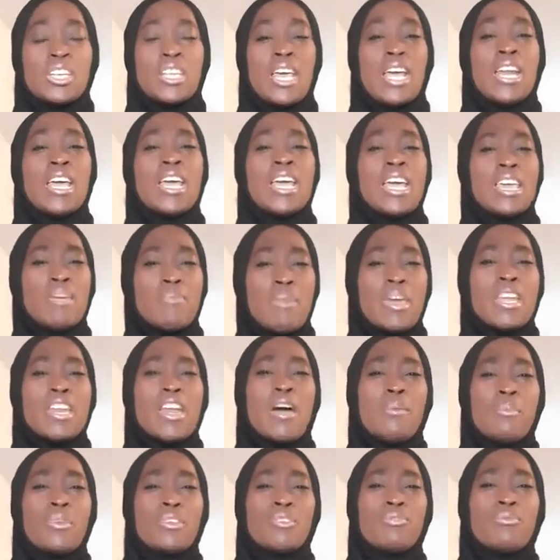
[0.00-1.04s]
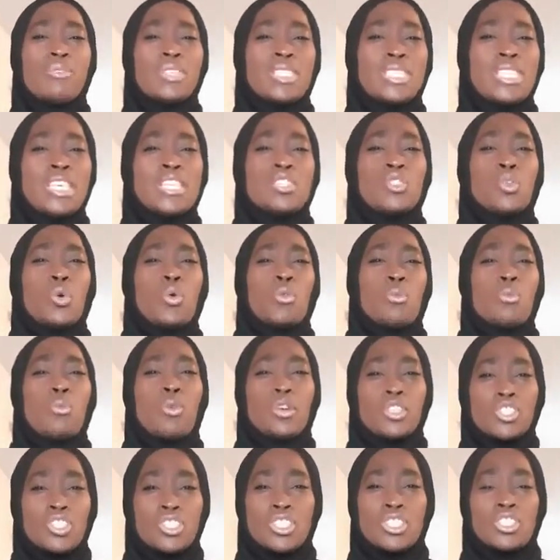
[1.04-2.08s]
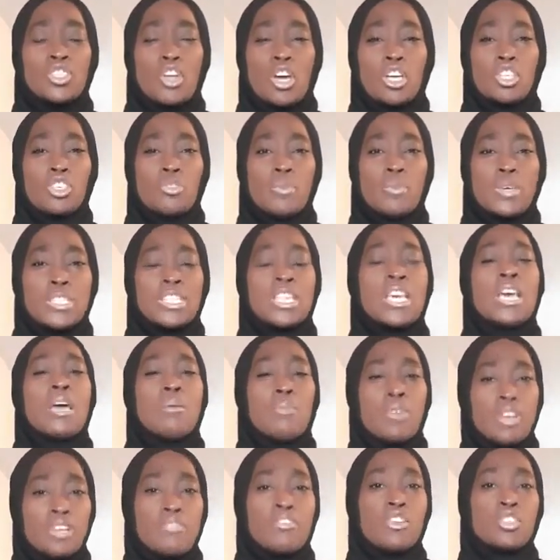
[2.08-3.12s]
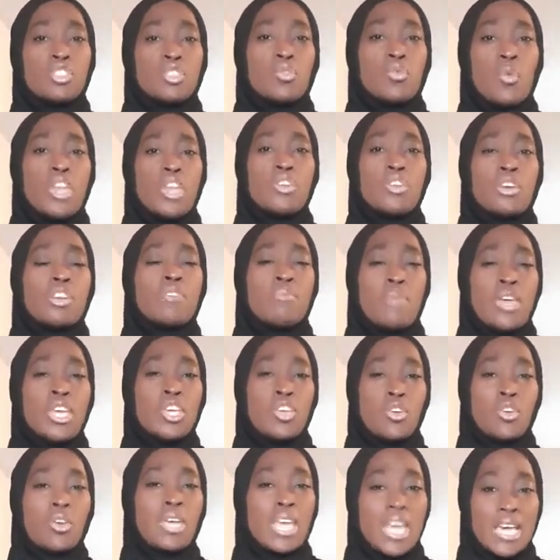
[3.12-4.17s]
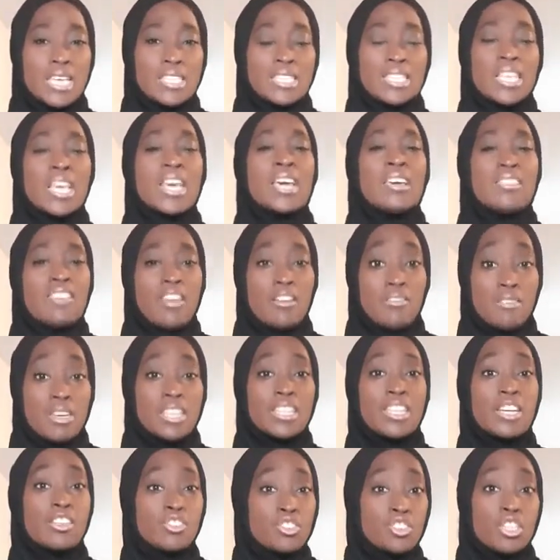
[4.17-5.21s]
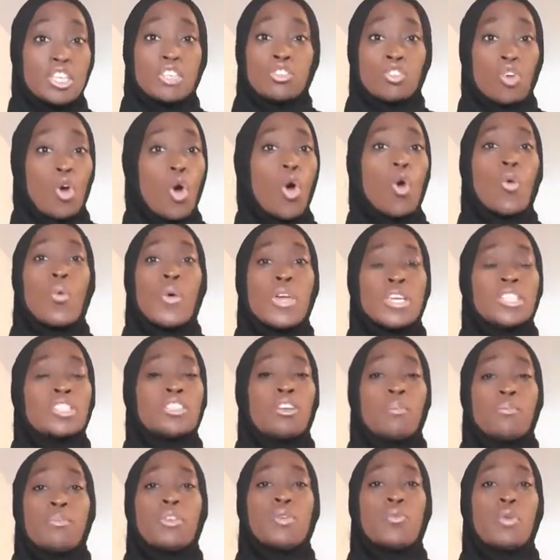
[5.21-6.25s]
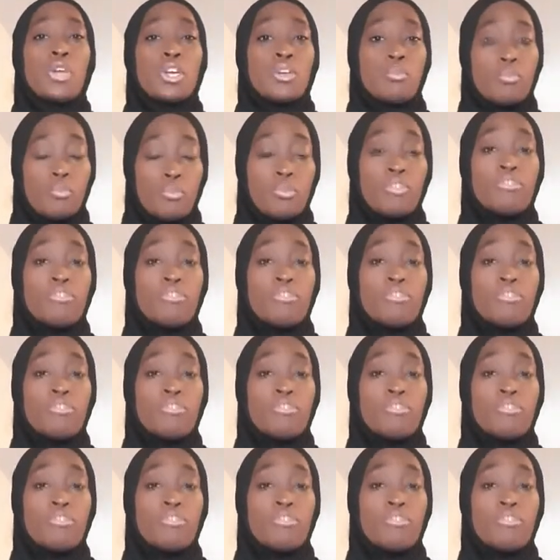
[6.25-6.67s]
That it may not be the receipts or the purchasing documents, but if there's a way you could make your case, there's always something we could